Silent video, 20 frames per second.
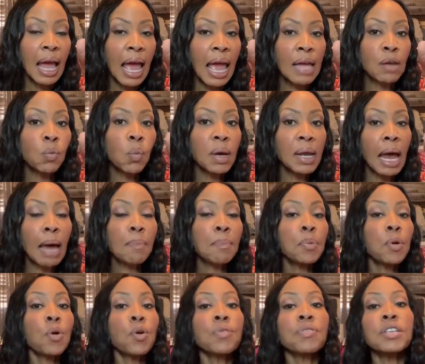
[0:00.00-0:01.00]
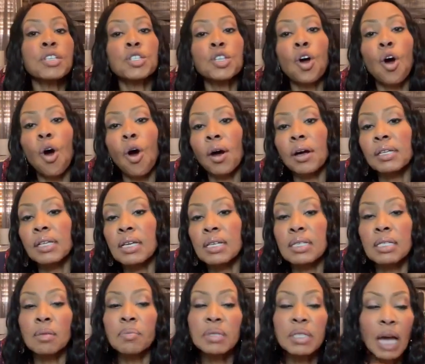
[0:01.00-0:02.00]
And when I pull this card, because
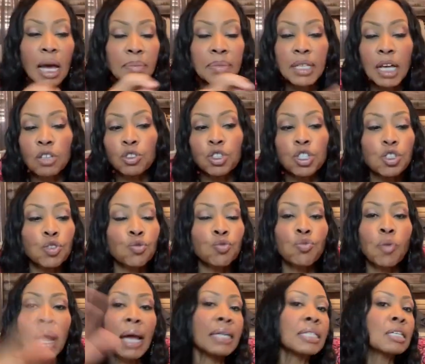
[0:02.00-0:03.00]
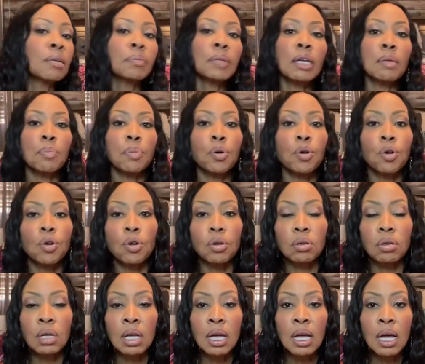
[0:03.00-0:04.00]
sometimes I'll just randomly
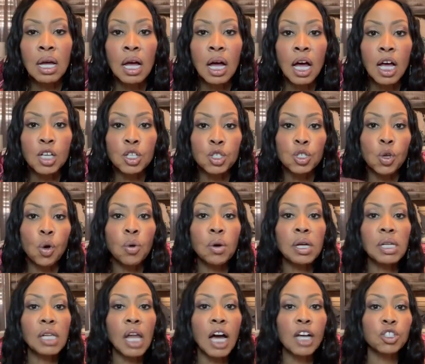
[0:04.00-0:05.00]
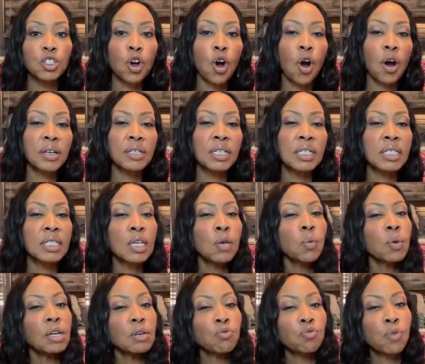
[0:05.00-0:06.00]
pull a Soul Collage card to see
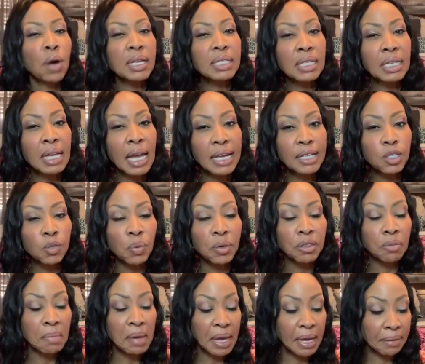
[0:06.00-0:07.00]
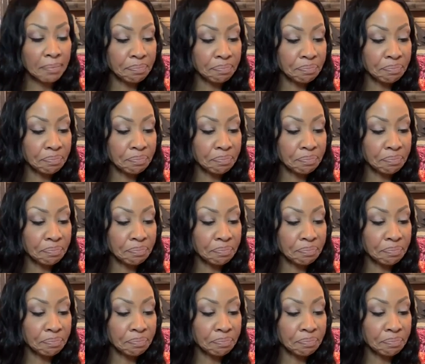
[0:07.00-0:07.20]
what resonates with me.